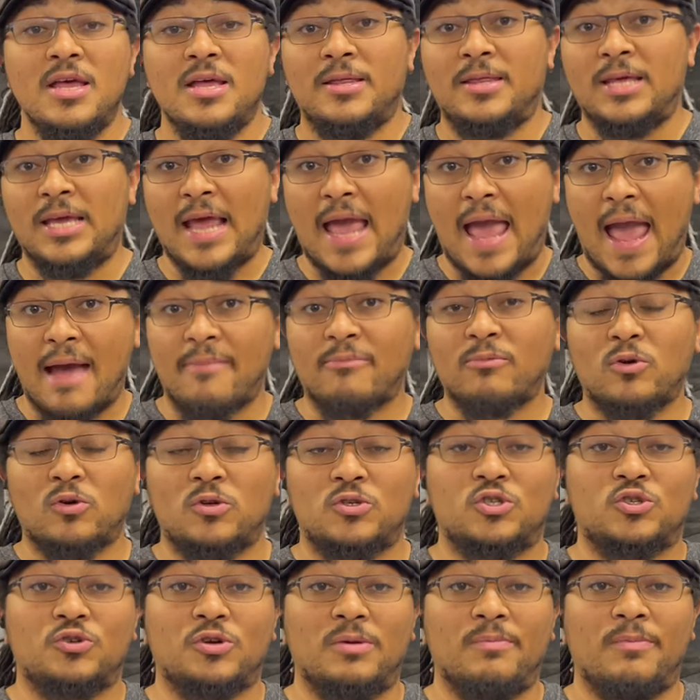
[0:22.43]
the
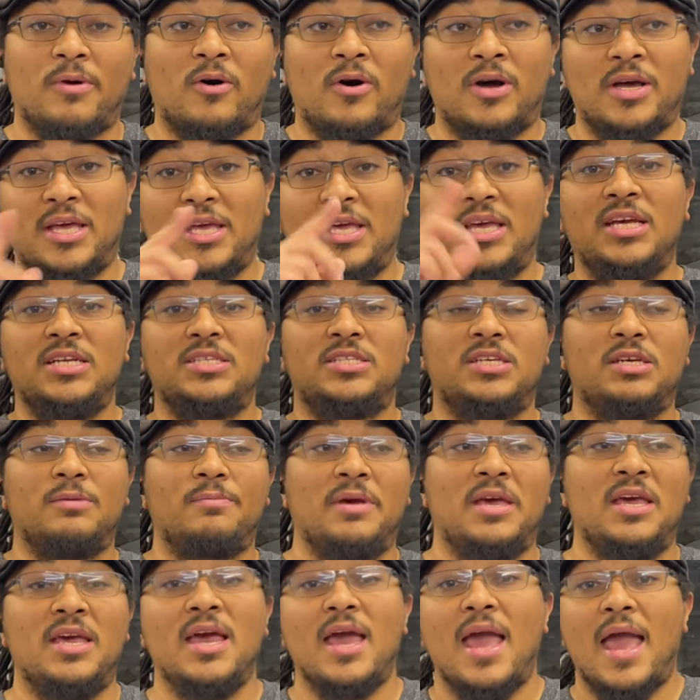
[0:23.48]
emerald tree boa,
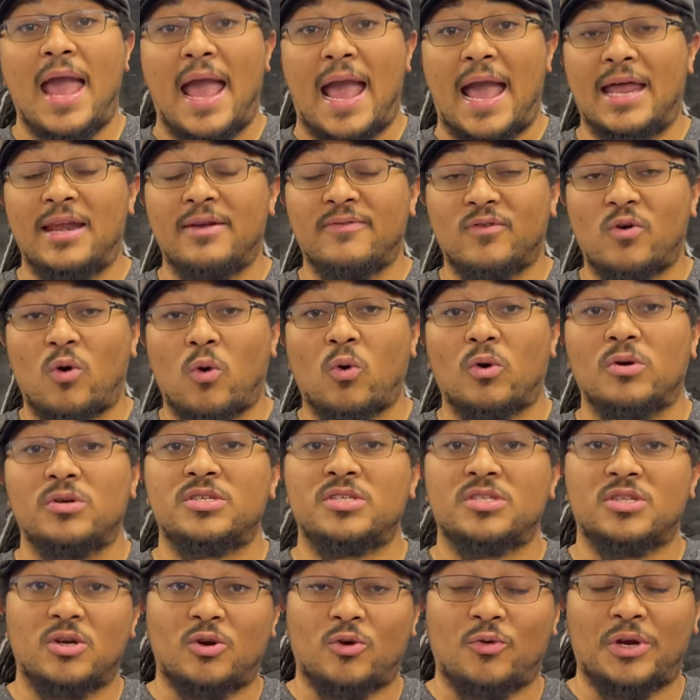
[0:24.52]
ETB, and of course
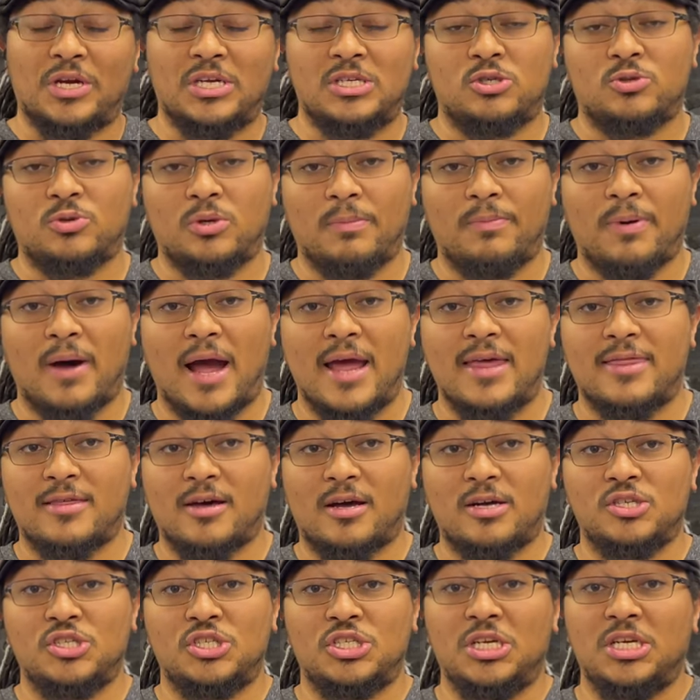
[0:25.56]
the green tree
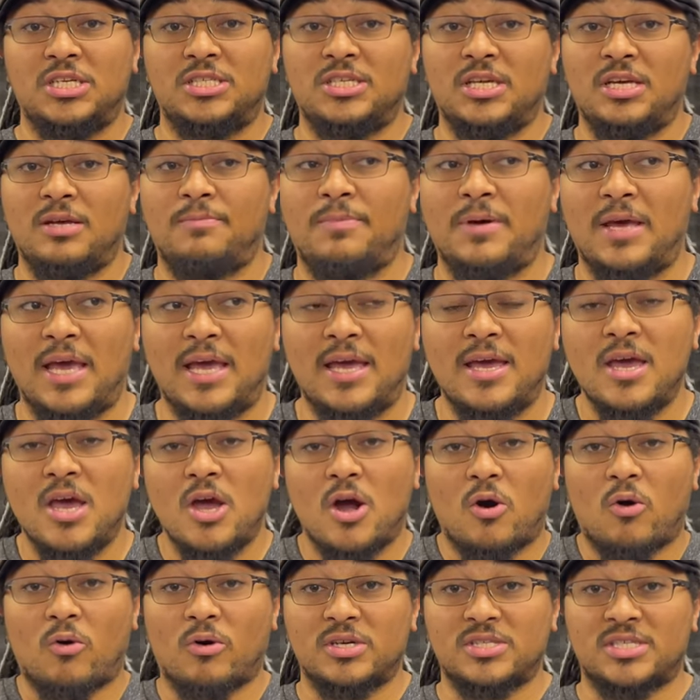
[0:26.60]
python, GTP.
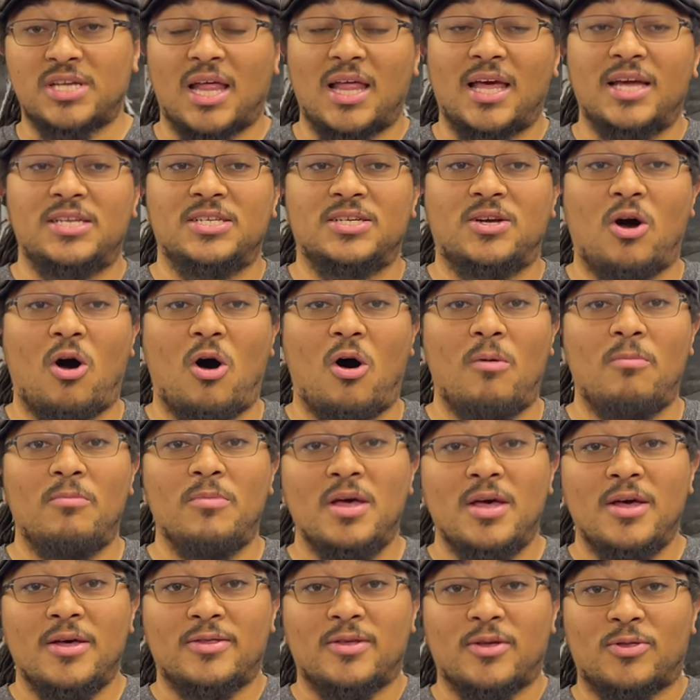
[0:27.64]
Or as I like to call
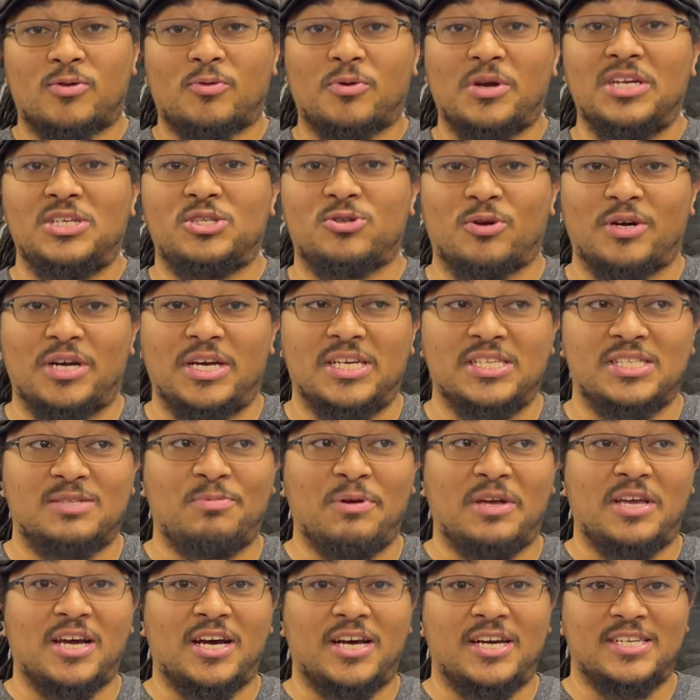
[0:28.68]
them, the three trees,
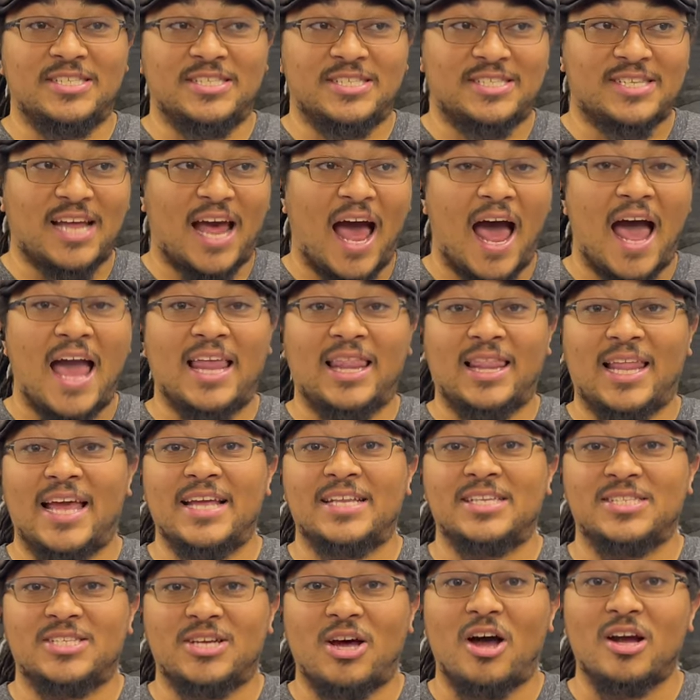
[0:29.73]
because I
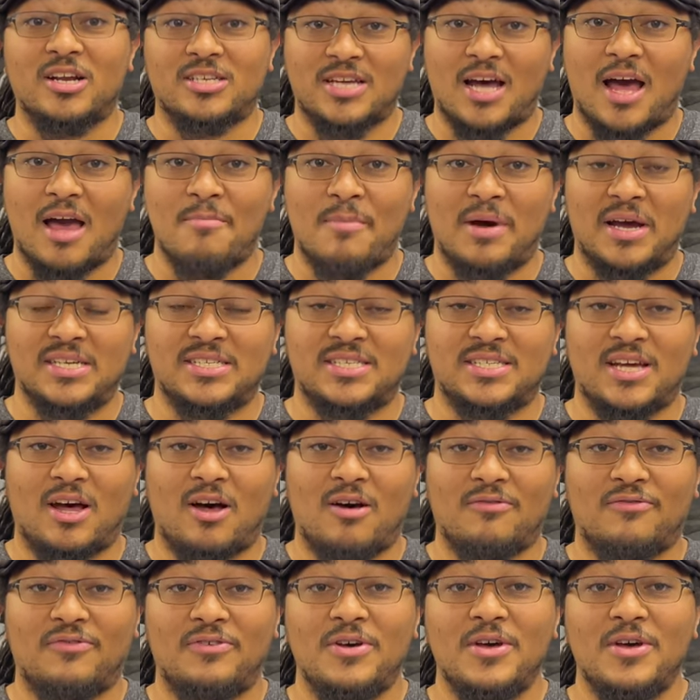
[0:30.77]
like to tongue-tie myself.